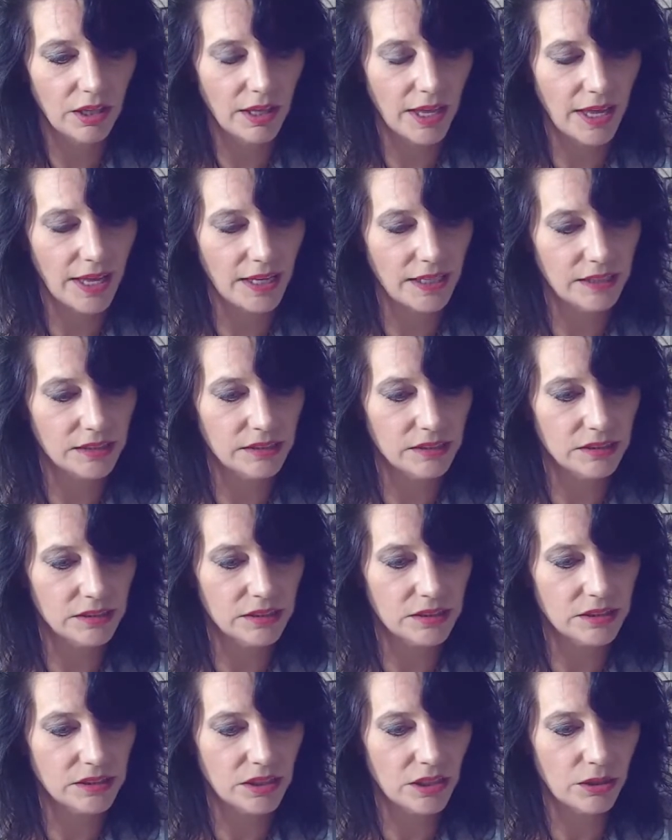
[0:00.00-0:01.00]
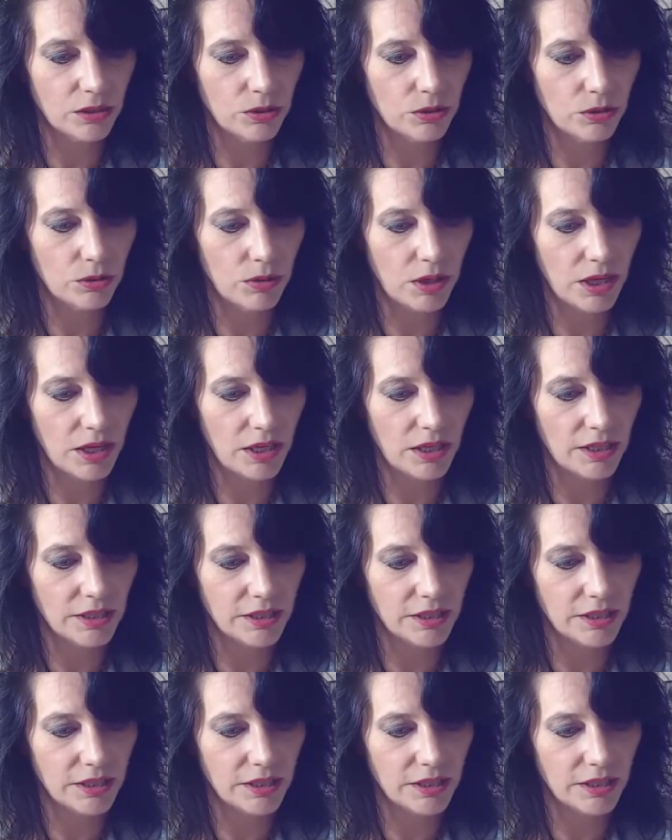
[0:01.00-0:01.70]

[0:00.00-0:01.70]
And so, uh,